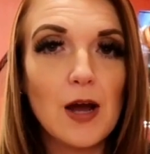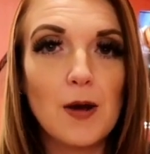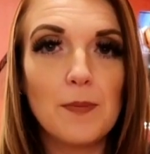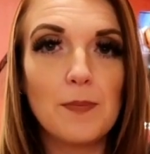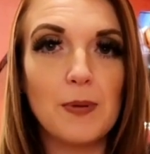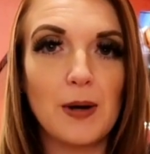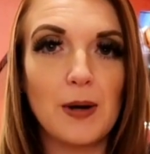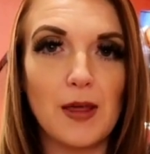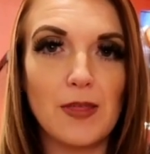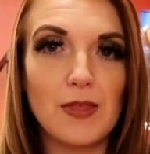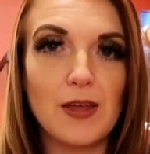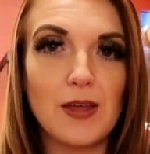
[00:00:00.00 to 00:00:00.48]

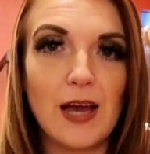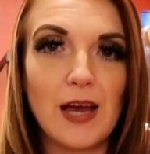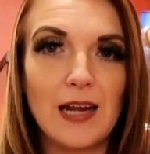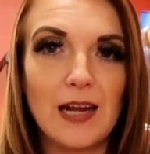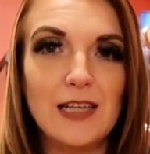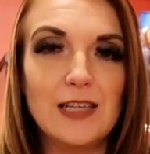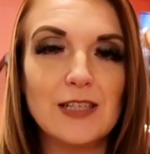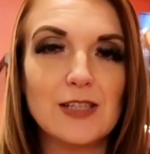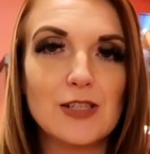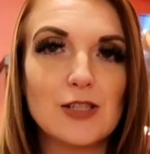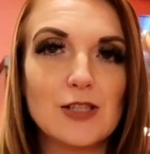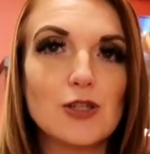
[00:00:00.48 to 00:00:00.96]
But I think I
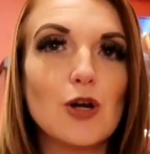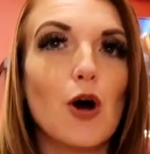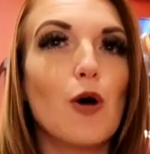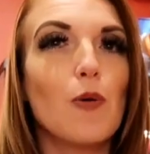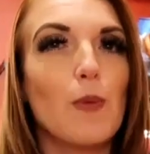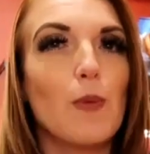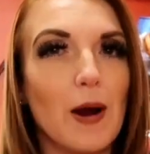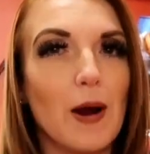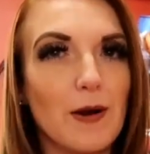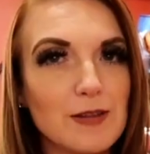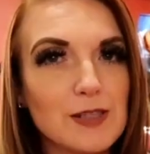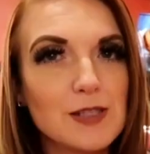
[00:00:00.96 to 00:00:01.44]
need to start
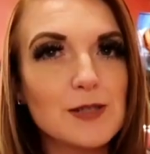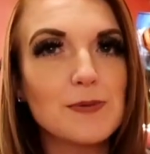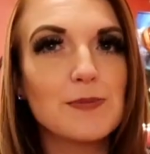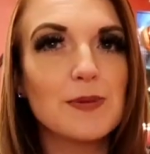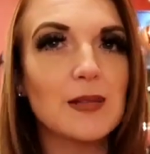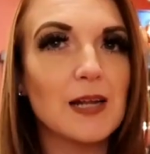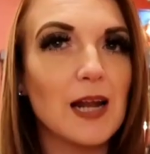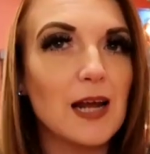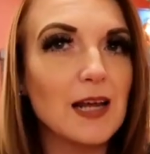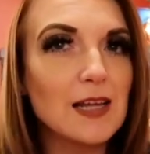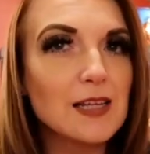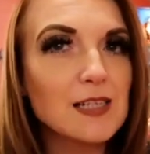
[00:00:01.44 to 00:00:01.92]
wearing
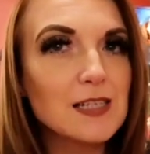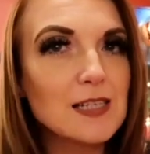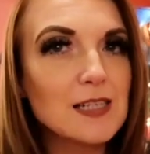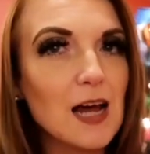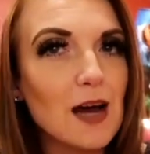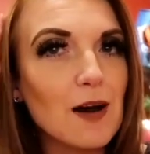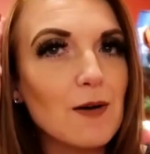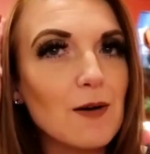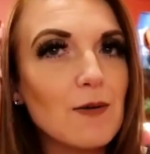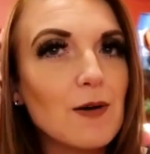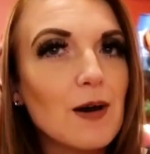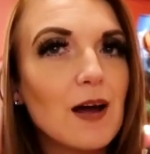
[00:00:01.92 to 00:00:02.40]
something else
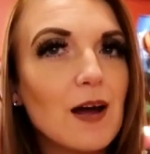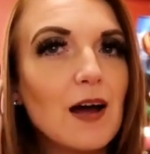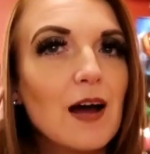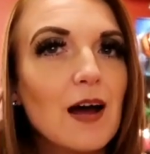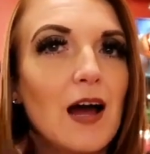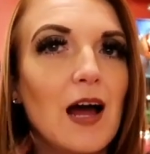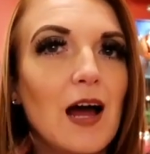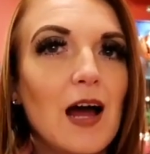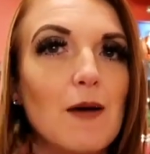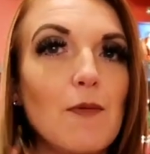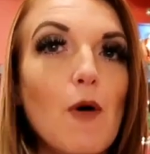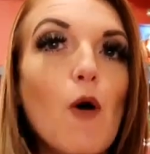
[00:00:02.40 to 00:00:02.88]
now,
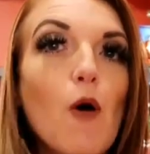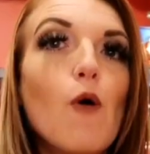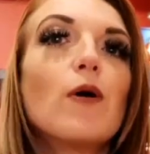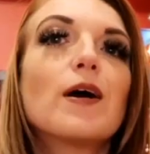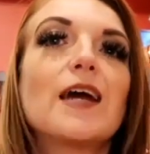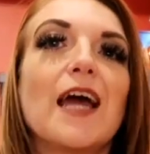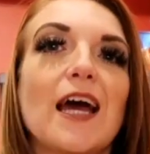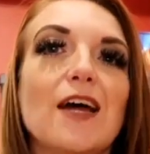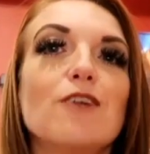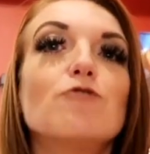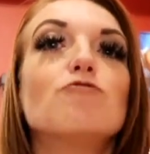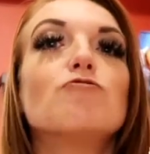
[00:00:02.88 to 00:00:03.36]
or
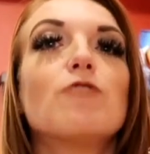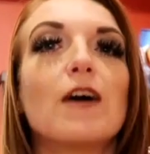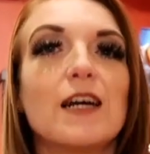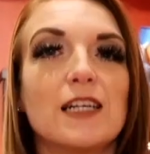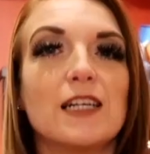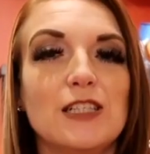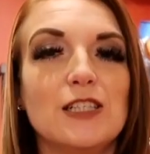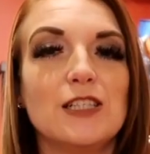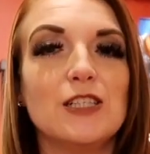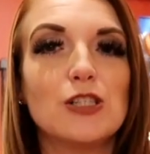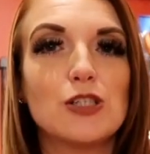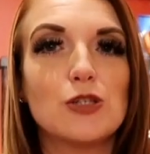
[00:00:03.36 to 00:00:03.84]
getting
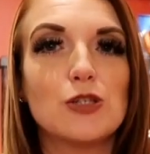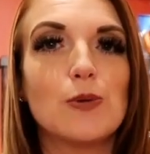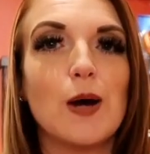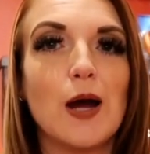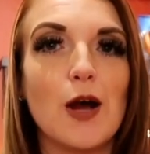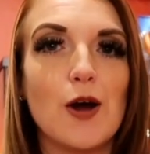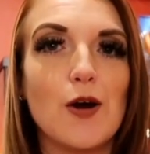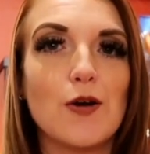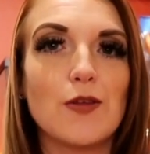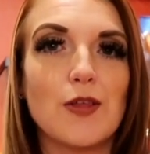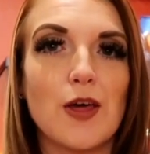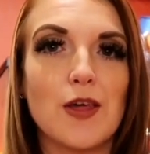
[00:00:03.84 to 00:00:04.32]
ready to
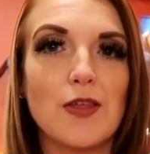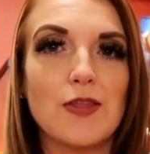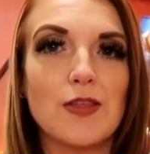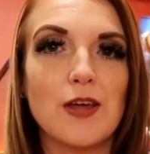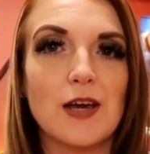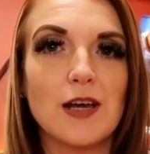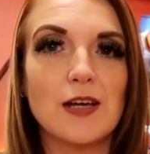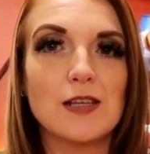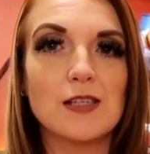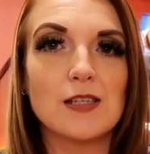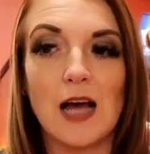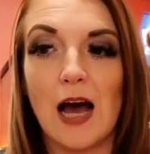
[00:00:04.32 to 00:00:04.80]
wear other things.